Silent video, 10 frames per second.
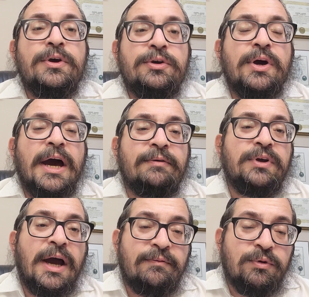You have
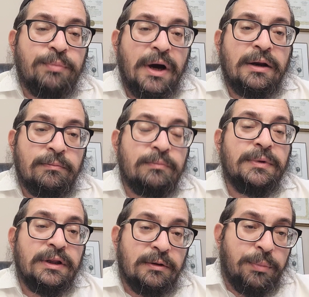to have the bottom,
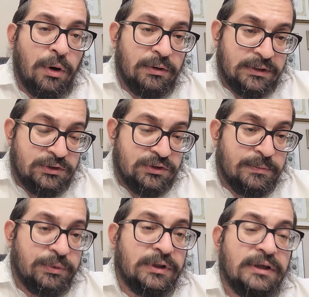meaning the part that's
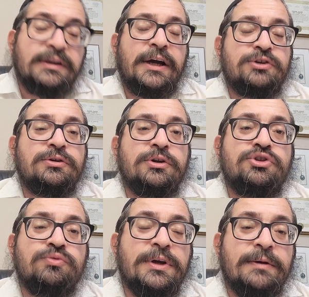typically attached to the
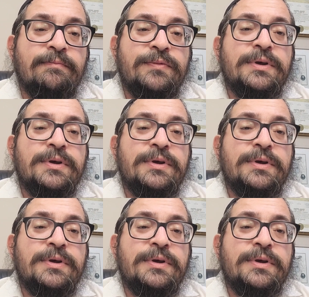tree,